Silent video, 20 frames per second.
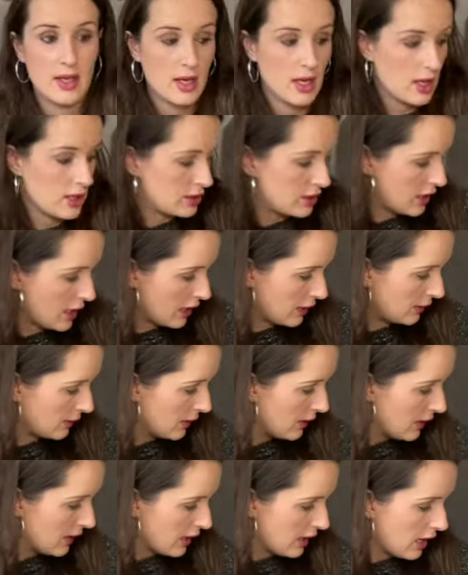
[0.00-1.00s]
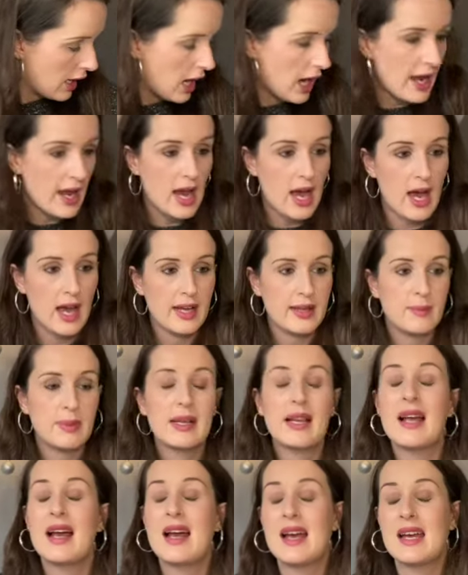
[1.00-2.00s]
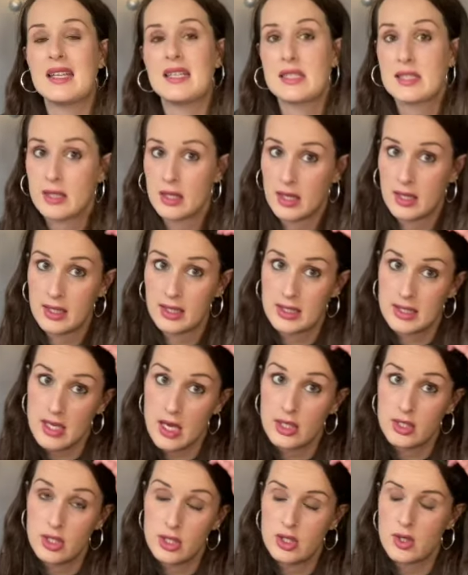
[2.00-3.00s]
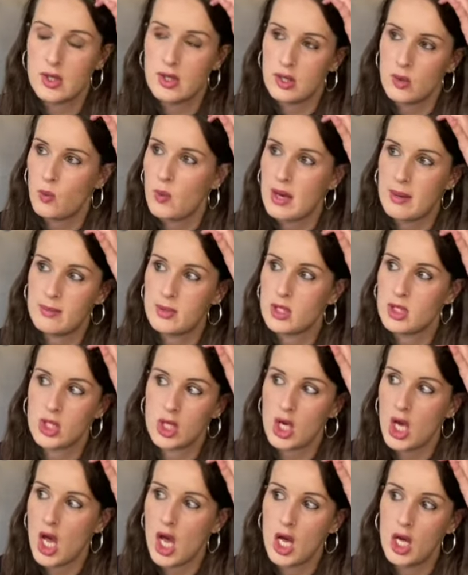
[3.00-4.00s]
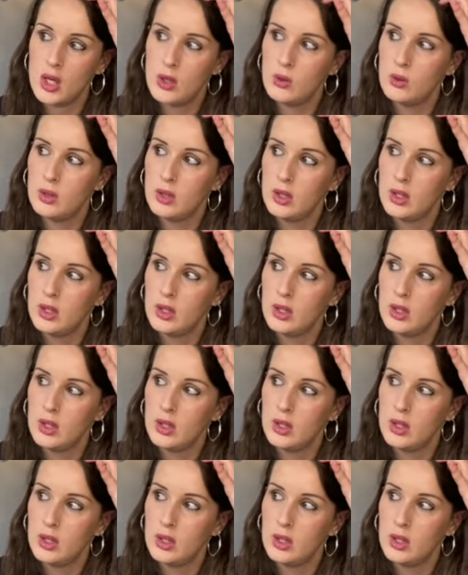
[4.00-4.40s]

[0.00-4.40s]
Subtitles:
So I started doing the whips to go